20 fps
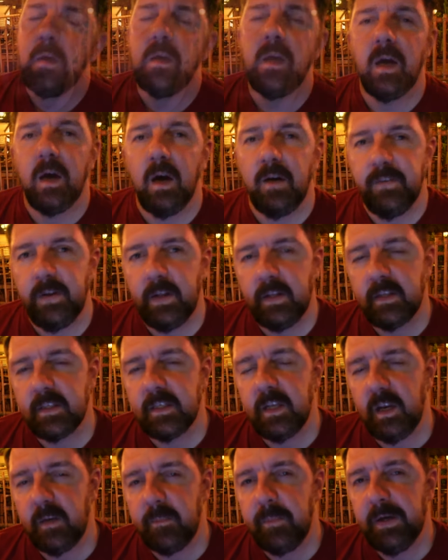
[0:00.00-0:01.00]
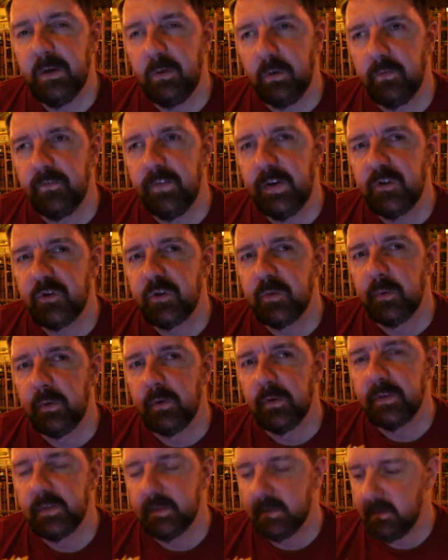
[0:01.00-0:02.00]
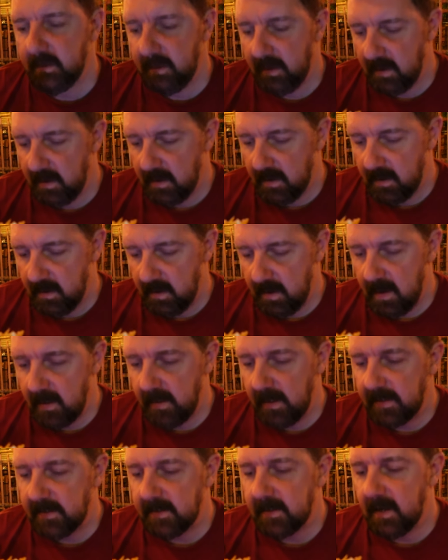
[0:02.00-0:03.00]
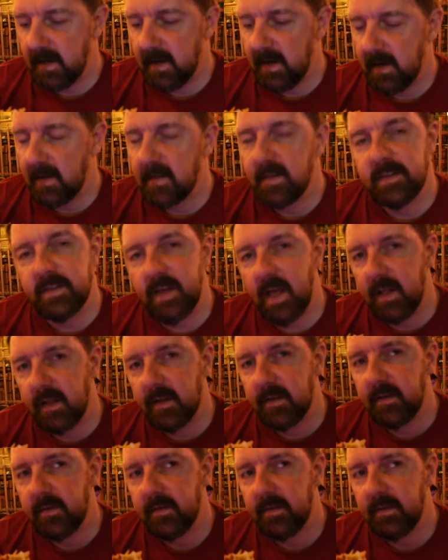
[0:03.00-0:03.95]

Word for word: Yeah, I feel like there's a lot of pickled vegetables in this uh, in the salad.